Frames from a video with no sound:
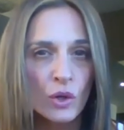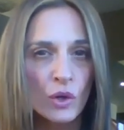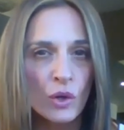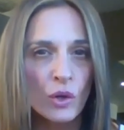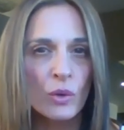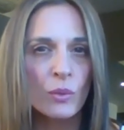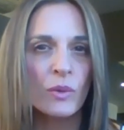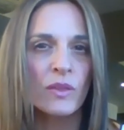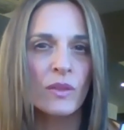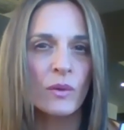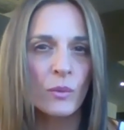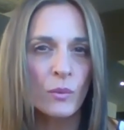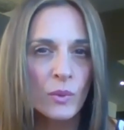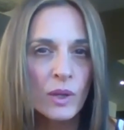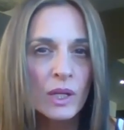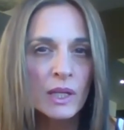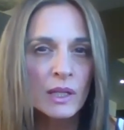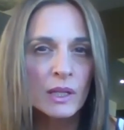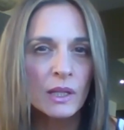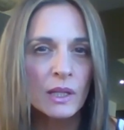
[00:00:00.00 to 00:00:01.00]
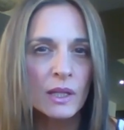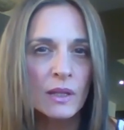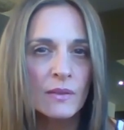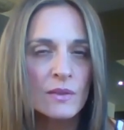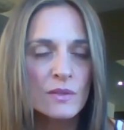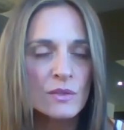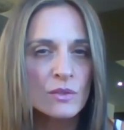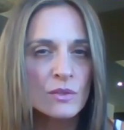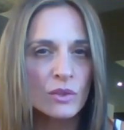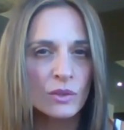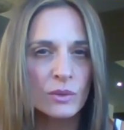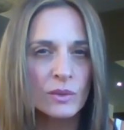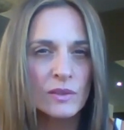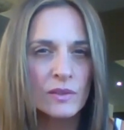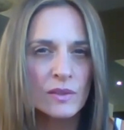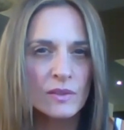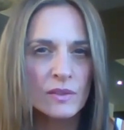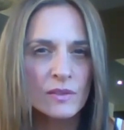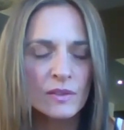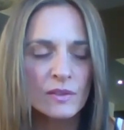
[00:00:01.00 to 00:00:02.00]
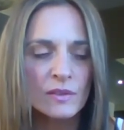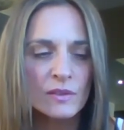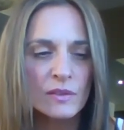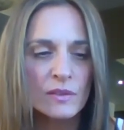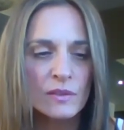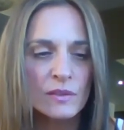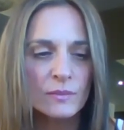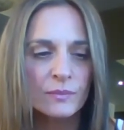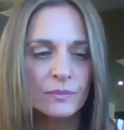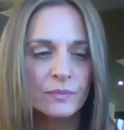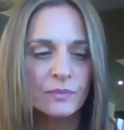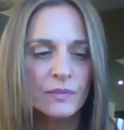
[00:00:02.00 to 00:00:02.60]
go with it willingly, there's no resistance.